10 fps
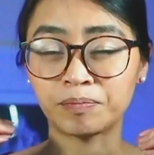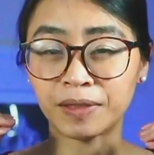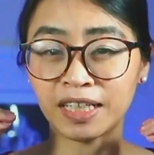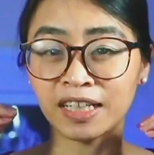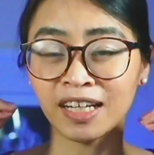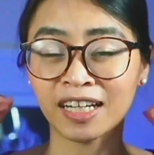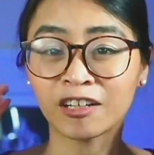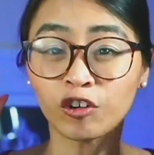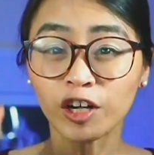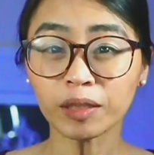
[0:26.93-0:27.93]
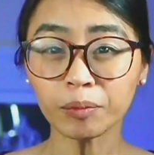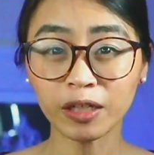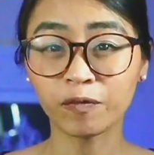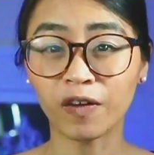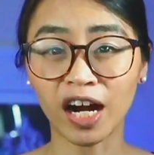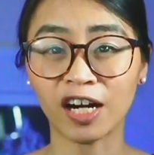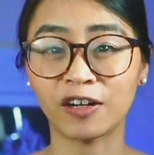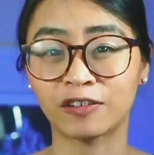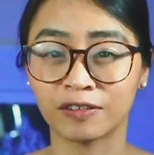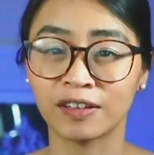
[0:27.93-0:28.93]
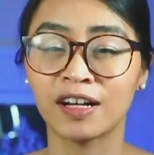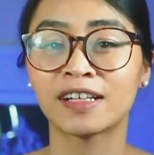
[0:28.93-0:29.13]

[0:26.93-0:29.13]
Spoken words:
be incredibly viral